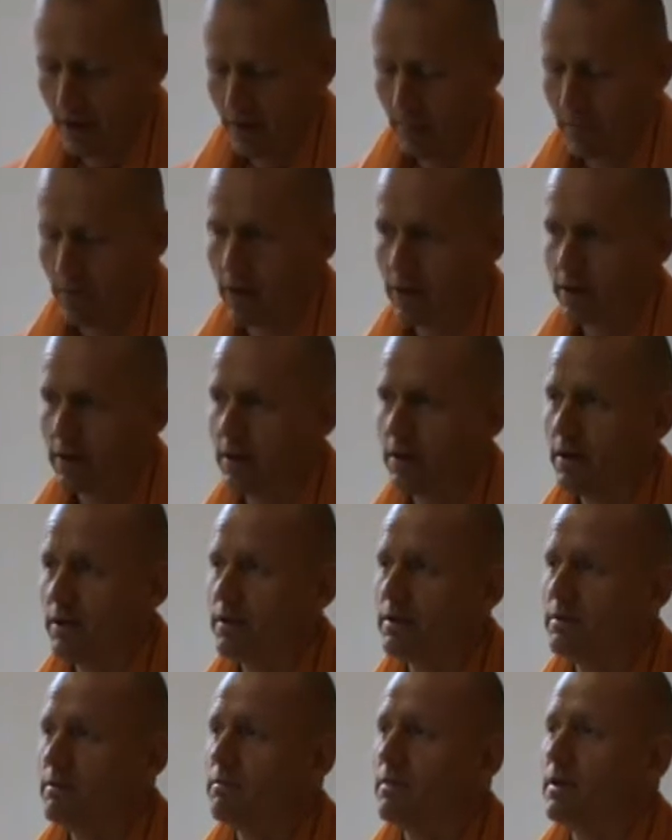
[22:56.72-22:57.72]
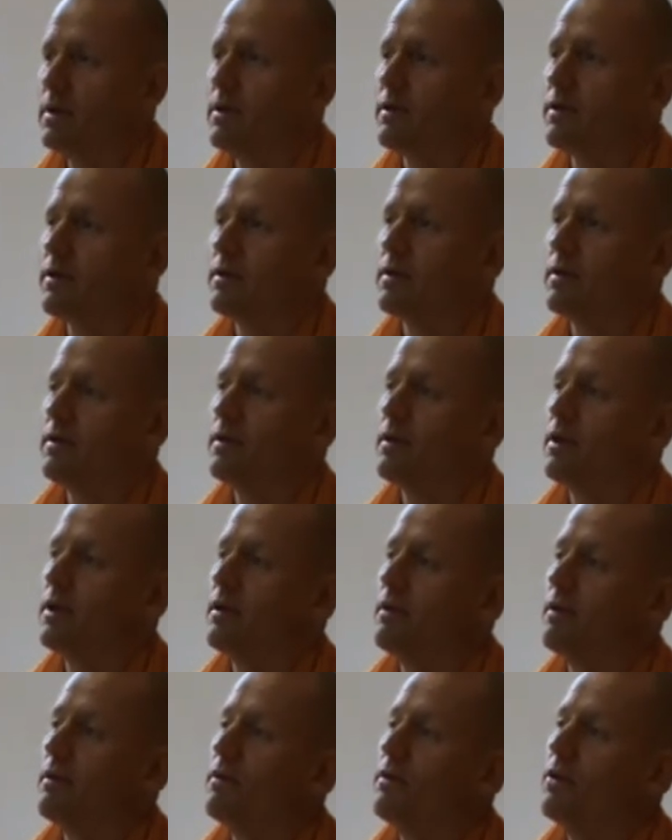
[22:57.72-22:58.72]
But
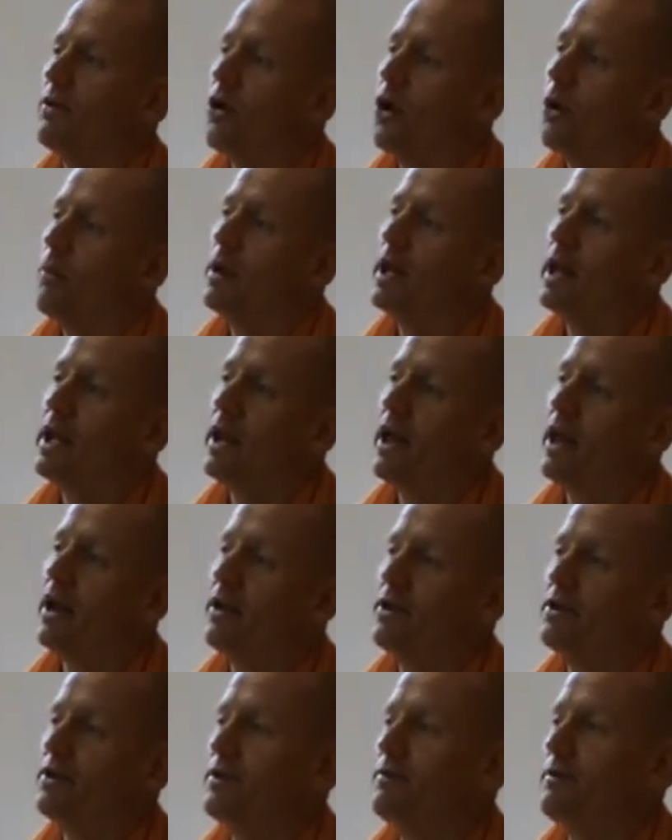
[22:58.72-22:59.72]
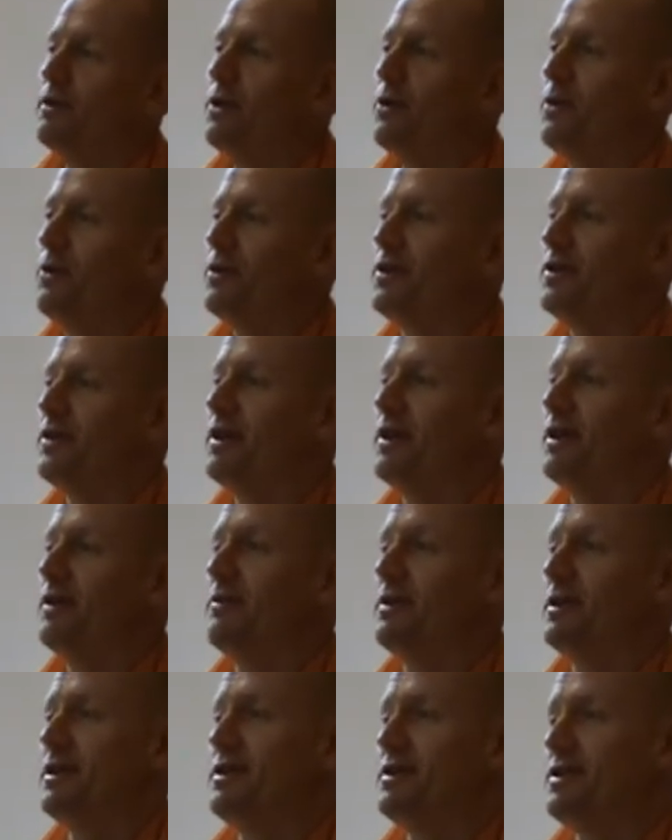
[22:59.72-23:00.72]
the normal analogy we know is
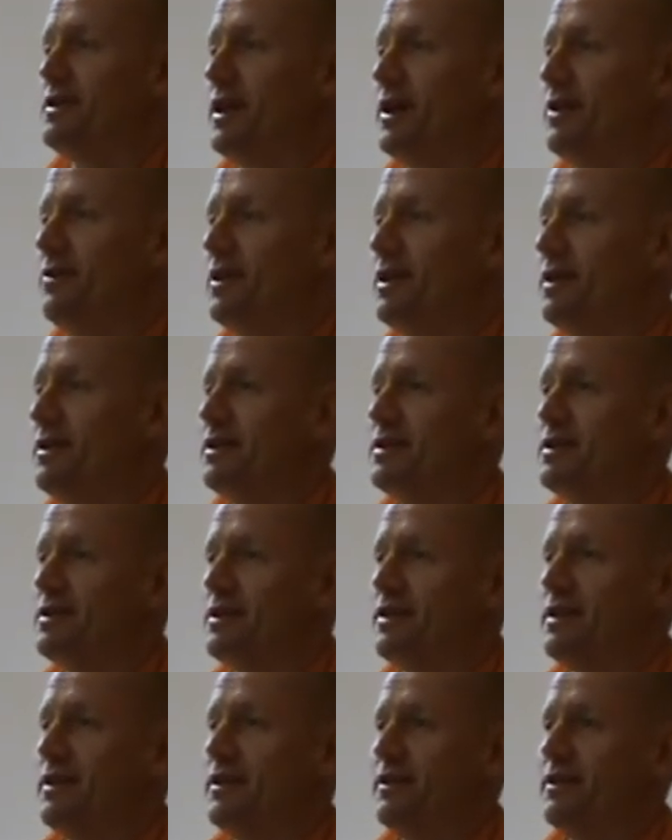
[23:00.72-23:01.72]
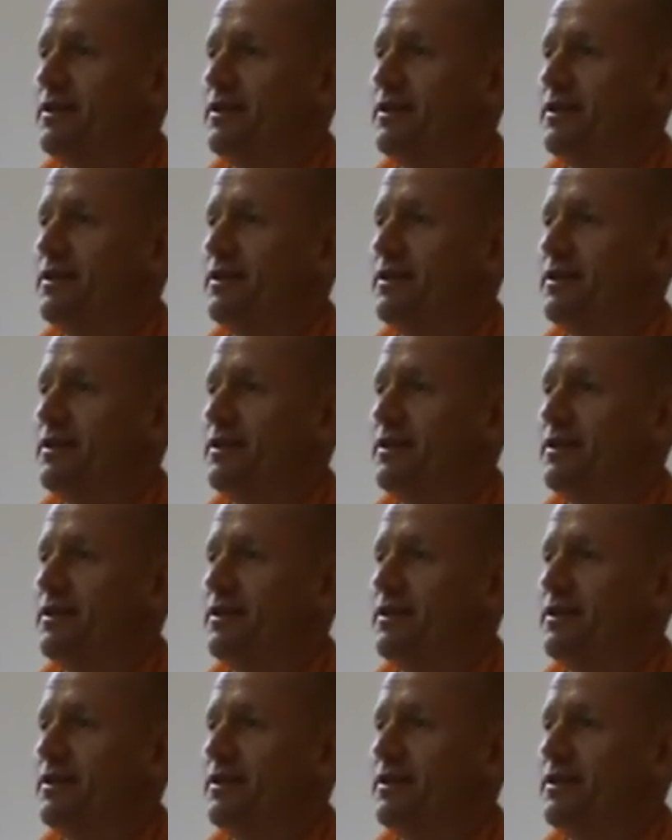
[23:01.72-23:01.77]
that the chariot is the